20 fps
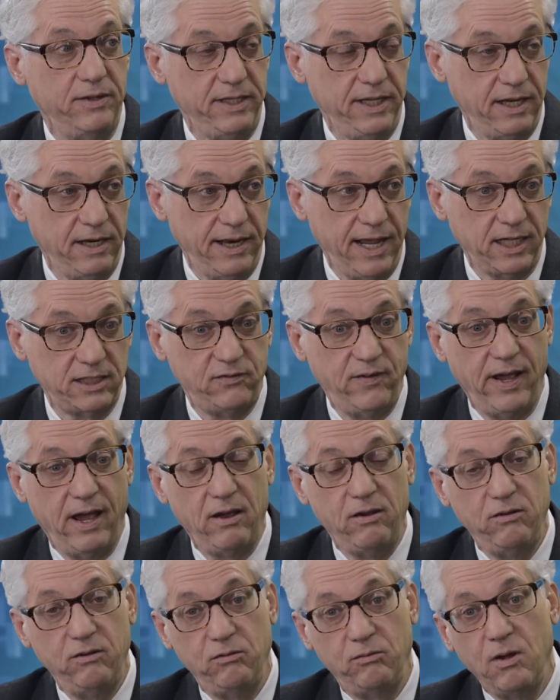the index
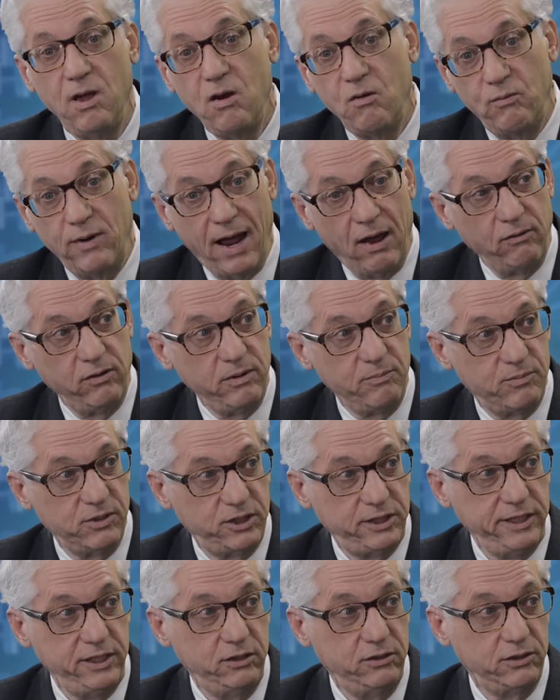value, rounding
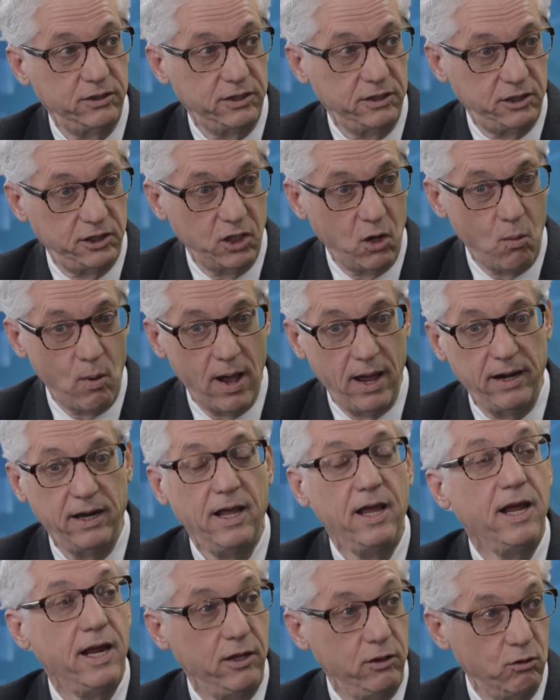procedures, and so on,
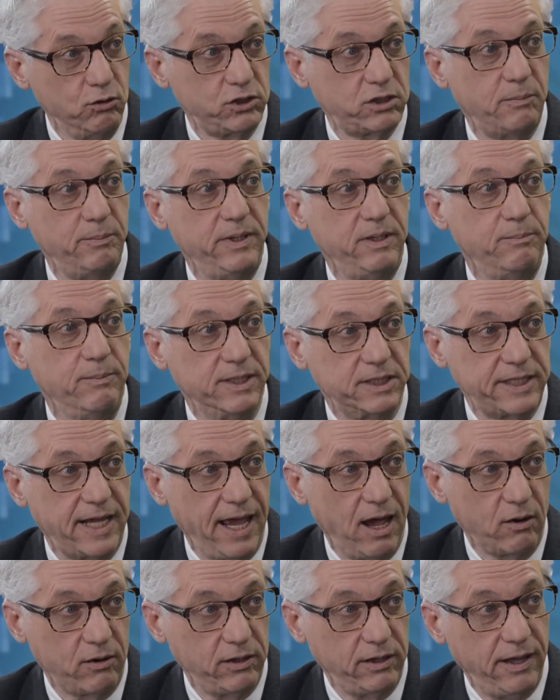and those can be
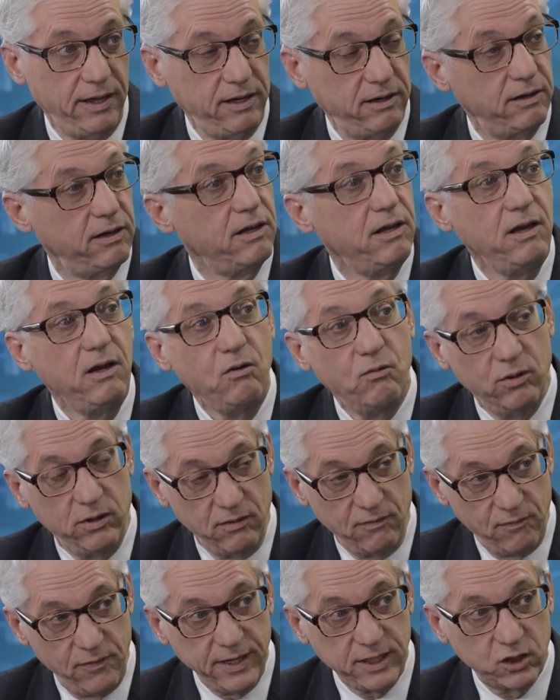miscalculated. With
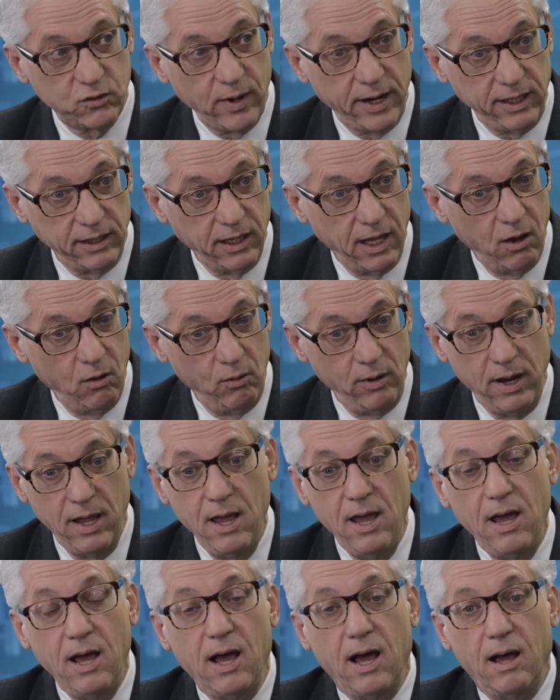a fixed rate loan,
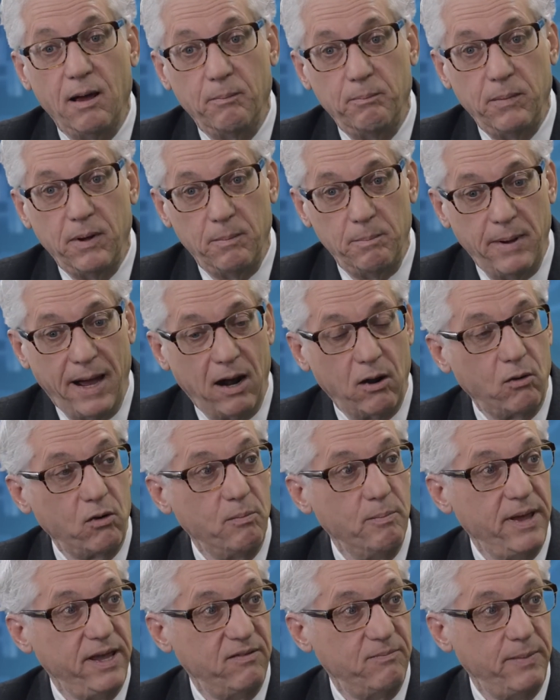a borrower
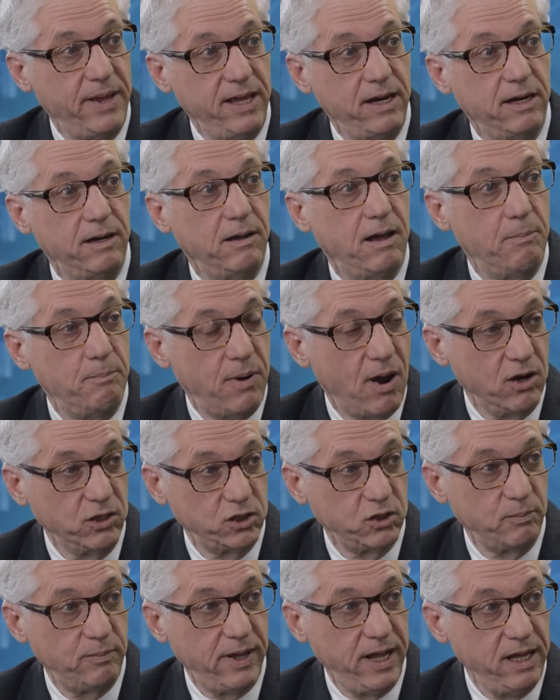may have made a
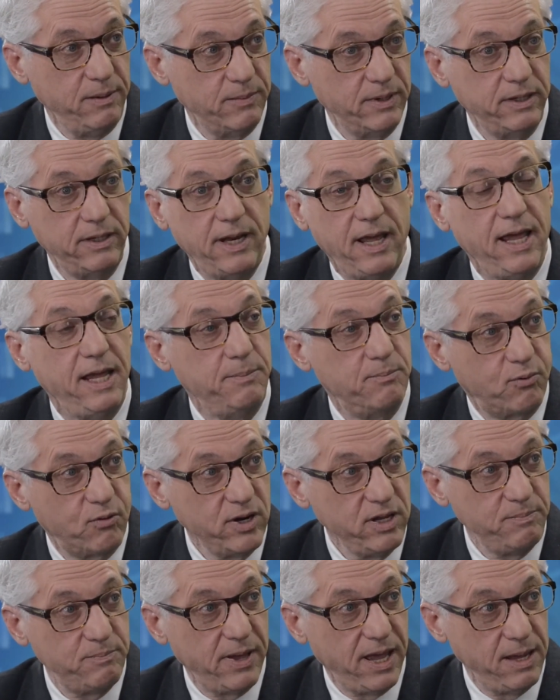partial payment, a
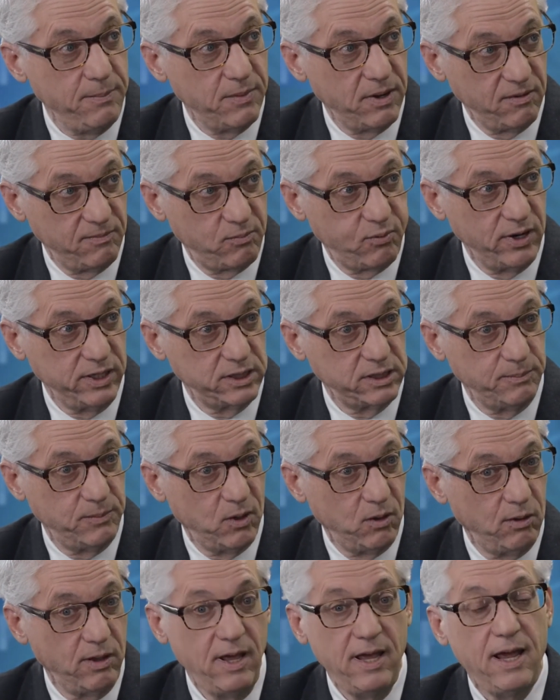prepayment of
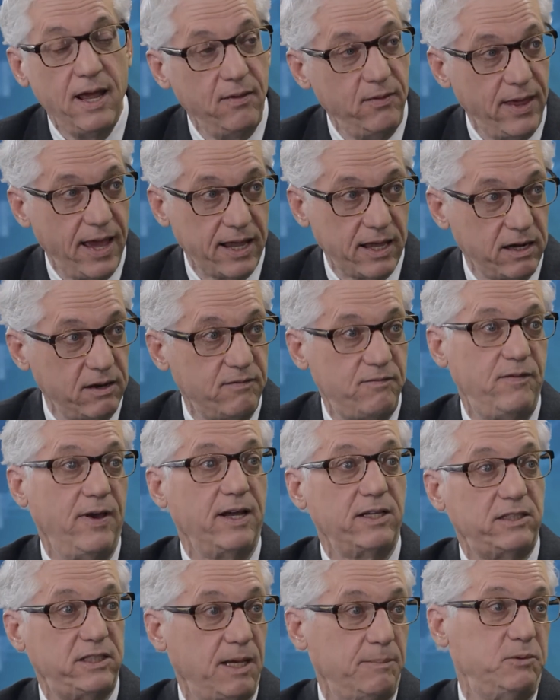principal, and that can
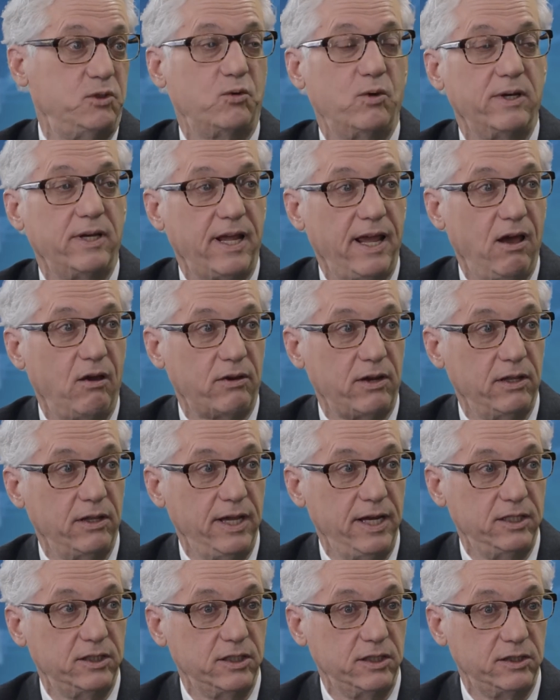affect subsequent
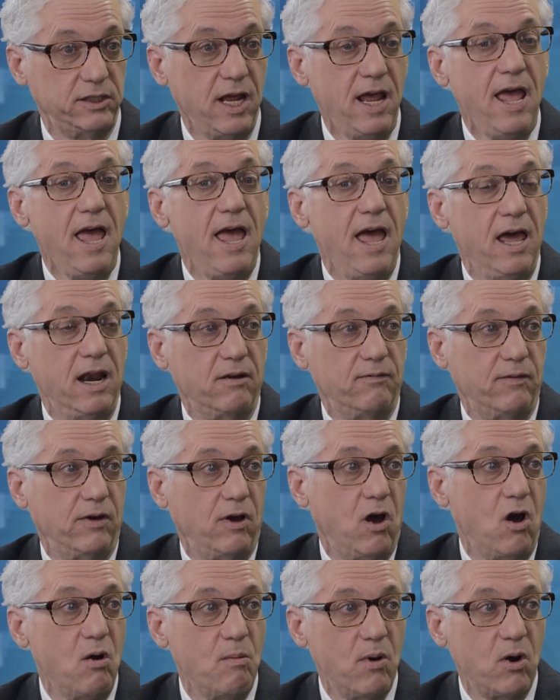calculations. And if a
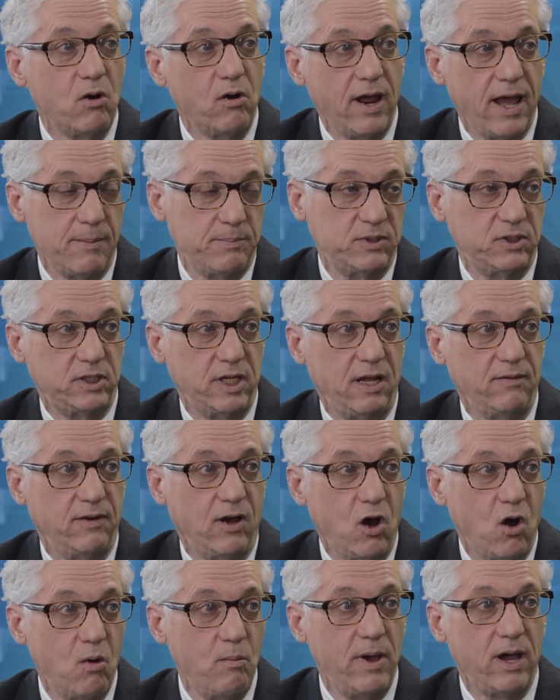homeowner happens to have
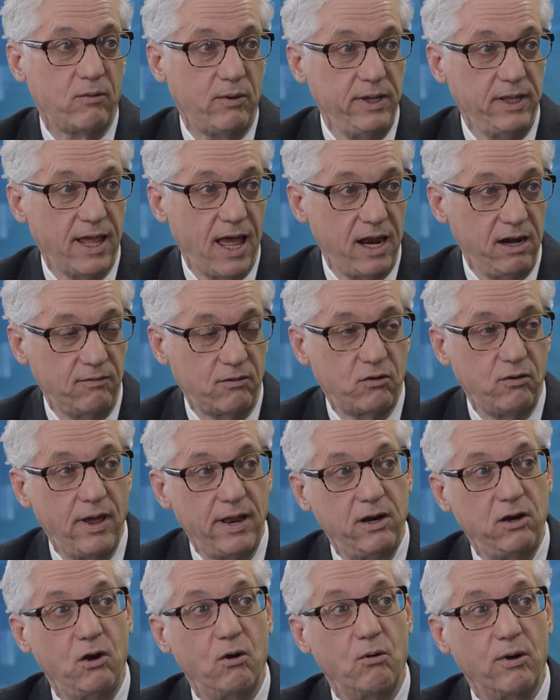a home equity line of
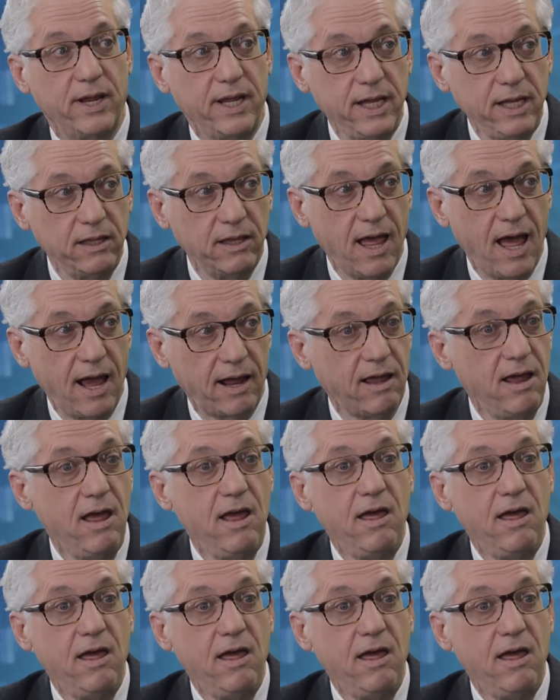credit or a HELOC,